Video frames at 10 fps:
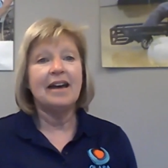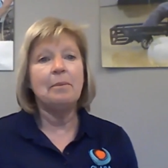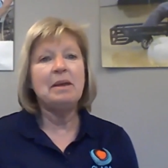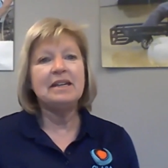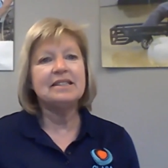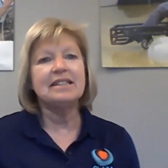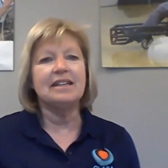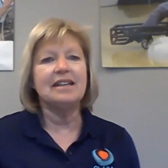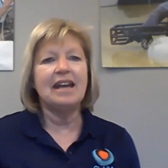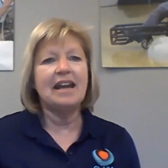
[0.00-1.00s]

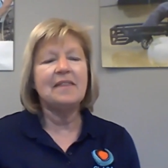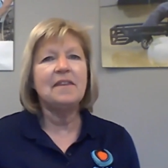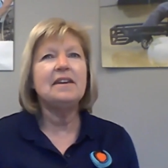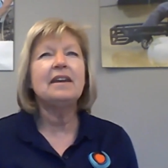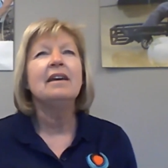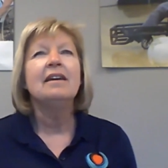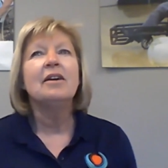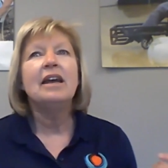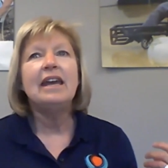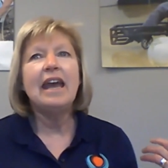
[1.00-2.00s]
amazing. And I think
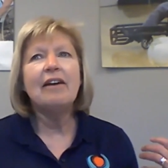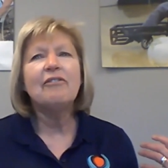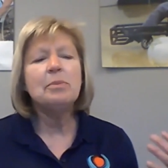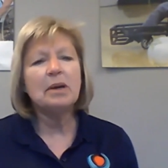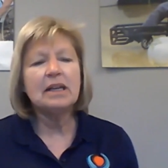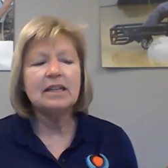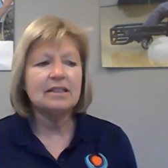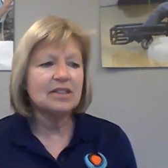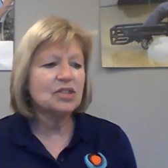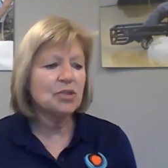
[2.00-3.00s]
everybody
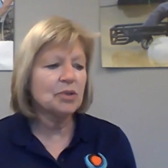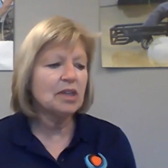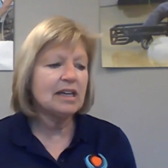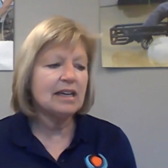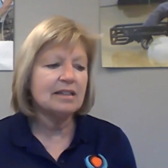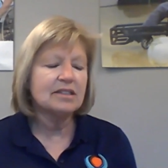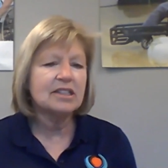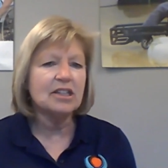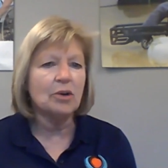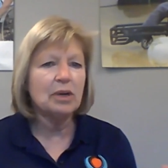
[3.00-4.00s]
is truly
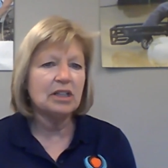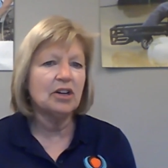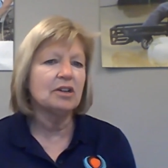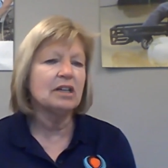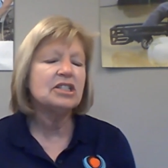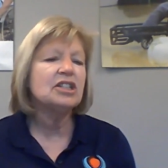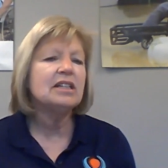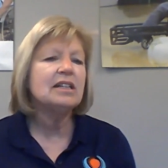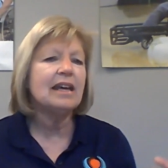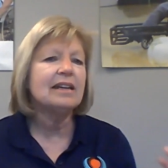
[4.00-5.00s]
so
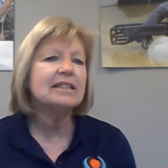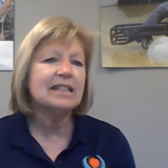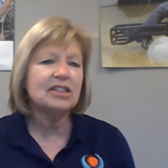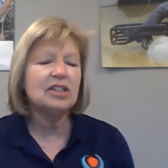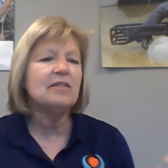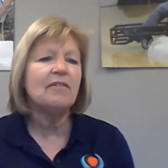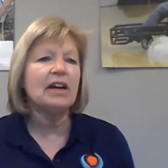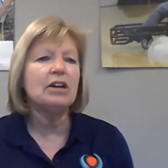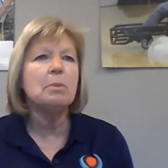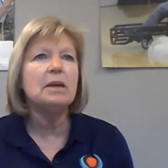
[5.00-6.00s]
encouraging, and it's such an
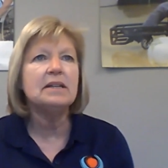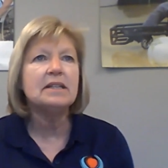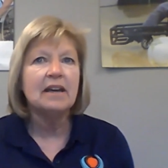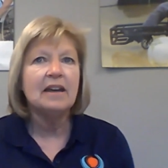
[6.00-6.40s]
environment